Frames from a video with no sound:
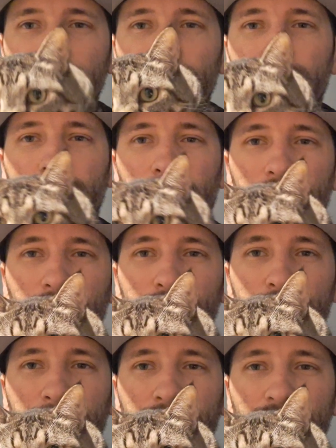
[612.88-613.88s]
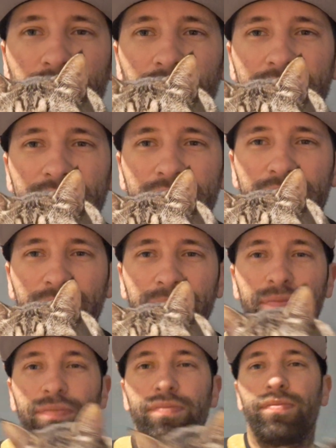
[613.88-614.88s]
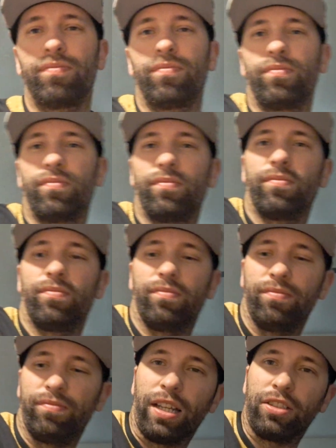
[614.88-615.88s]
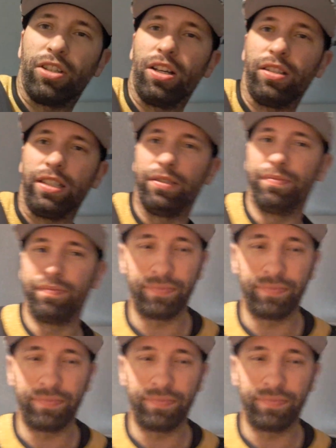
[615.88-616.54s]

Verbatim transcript: we got another special guest. That's Ollie.